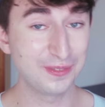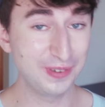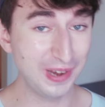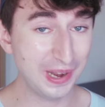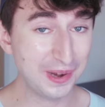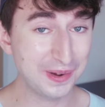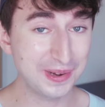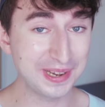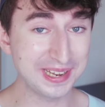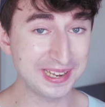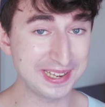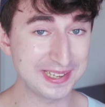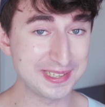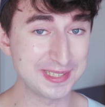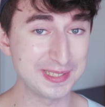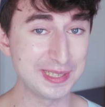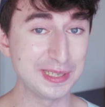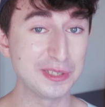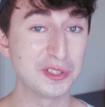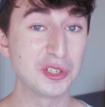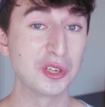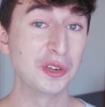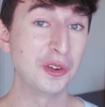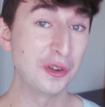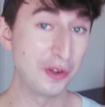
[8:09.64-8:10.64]
very
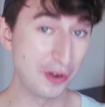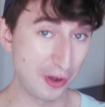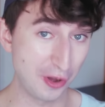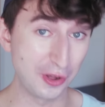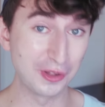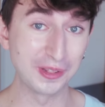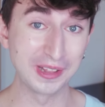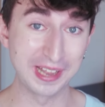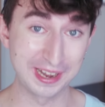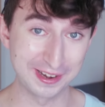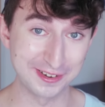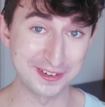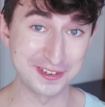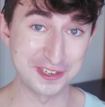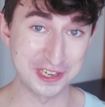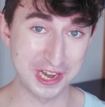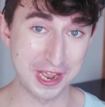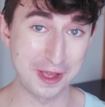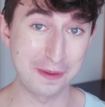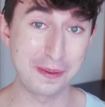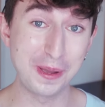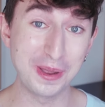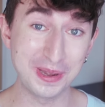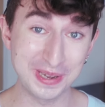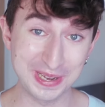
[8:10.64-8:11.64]
easy to not learn
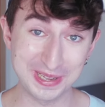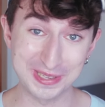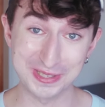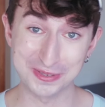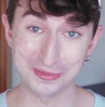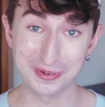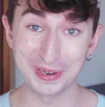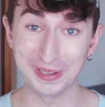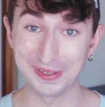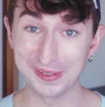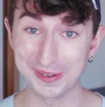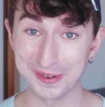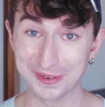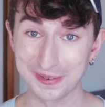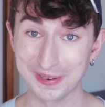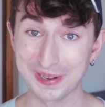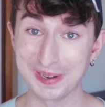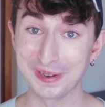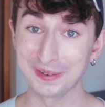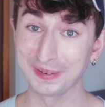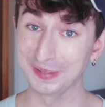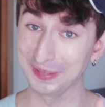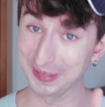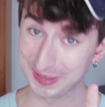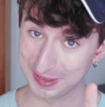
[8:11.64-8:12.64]
Japanese while you're
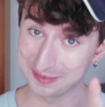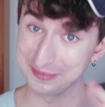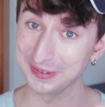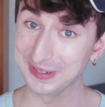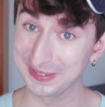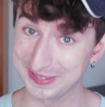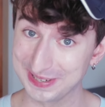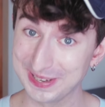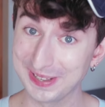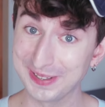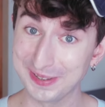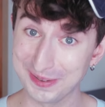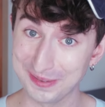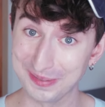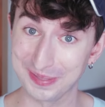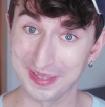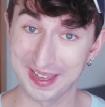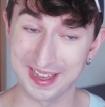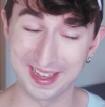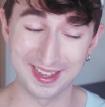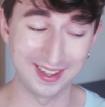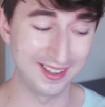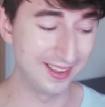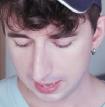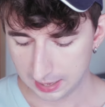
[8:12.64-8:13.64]
here, let me tell you
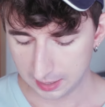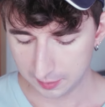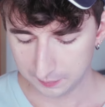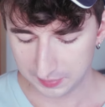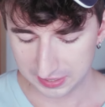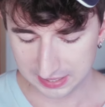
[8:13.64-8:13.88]
that.